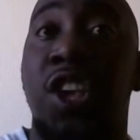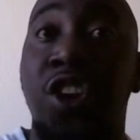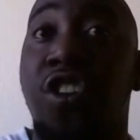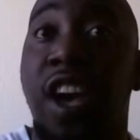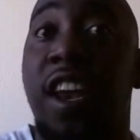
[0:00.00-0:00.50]

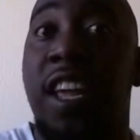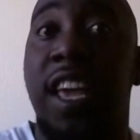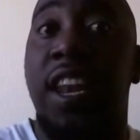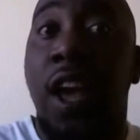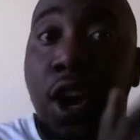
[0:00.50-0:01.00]
You're going to
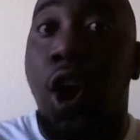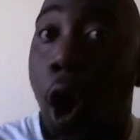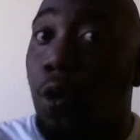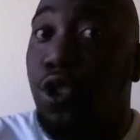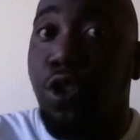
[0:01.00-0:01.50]
get
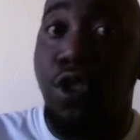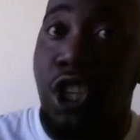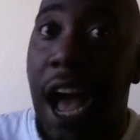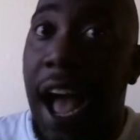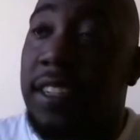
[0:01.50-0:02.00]
culture
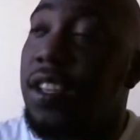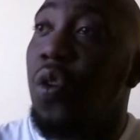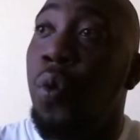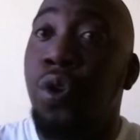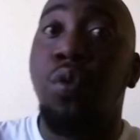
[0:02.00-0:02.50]
shocked
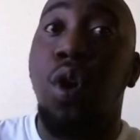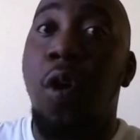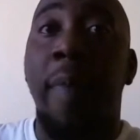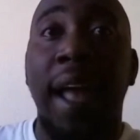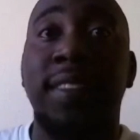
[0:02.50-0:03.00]
when you
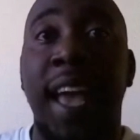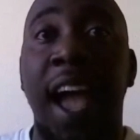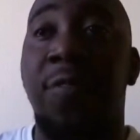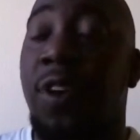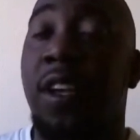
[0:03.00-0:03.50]
go back to
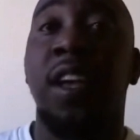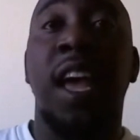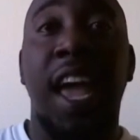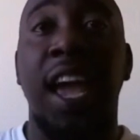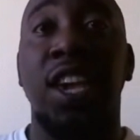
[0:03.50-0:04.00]
Africa
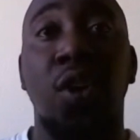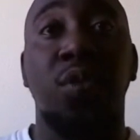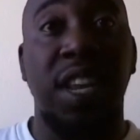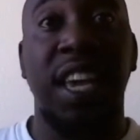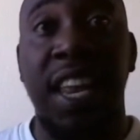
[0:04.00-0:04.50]
and
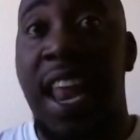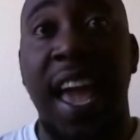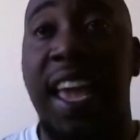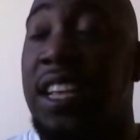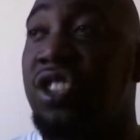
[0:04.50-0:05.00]
your
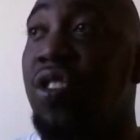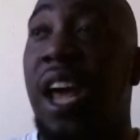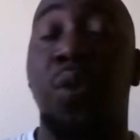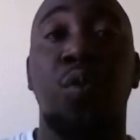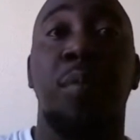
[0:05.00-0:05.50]
DNA is
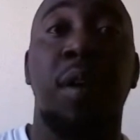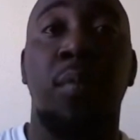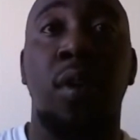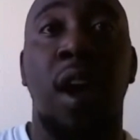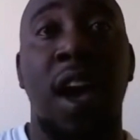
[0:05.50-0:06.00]
trying to remember